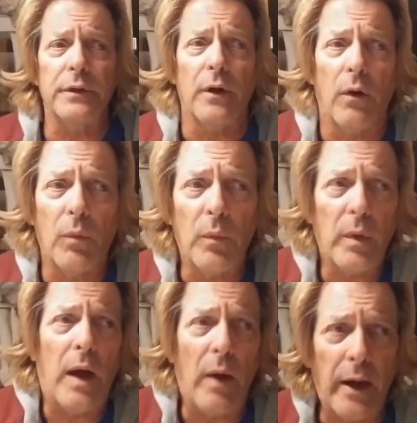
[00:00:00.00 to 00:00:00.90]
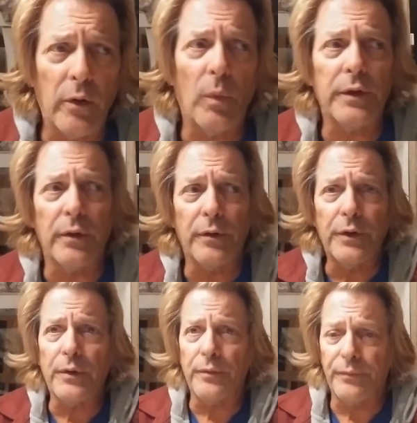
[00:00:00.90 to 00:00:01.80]
you know, well, I don't know what
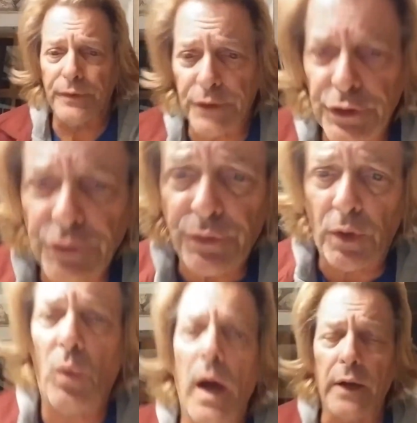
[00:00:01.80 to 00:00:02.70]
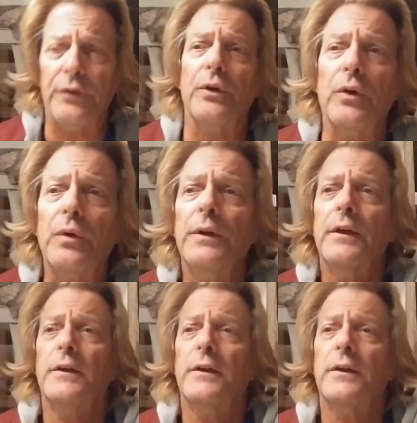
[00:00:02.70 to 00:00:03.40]
your physician's going to want to do.